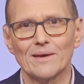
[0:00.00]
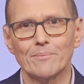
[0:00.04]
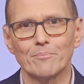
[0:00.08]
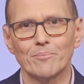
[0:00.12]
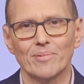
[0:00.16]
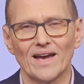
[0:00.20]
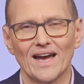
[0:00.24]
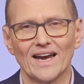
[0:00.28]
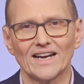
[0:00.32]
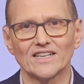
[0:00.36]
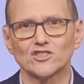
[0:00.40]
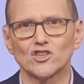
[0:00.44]

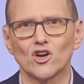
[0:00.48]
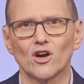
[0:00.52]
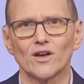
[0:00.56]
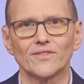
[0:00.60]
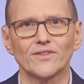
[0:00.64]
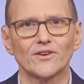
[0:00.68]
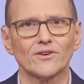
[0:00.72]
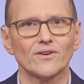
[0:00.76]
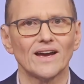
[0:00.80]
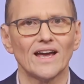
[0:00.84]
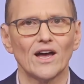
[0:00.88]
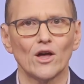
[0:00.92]
impact
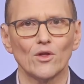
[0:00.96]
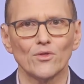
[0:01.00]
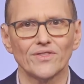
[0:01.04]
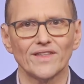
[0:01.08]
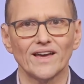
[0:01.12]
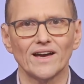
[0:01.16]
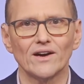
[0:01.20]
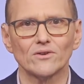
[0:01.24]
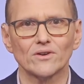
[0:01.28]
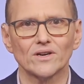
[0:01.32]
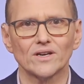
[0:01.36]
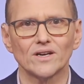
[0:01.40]
on their
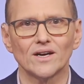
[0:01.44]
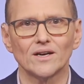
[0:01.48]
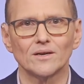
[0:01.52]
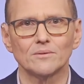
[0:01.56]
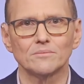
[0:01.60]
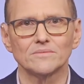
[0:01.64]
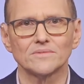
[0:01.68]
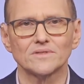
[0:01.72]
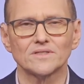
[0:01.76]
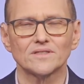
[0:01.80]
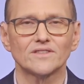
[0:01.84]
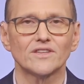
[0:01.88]
health
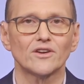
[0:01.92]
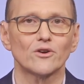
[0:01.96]
outcomes,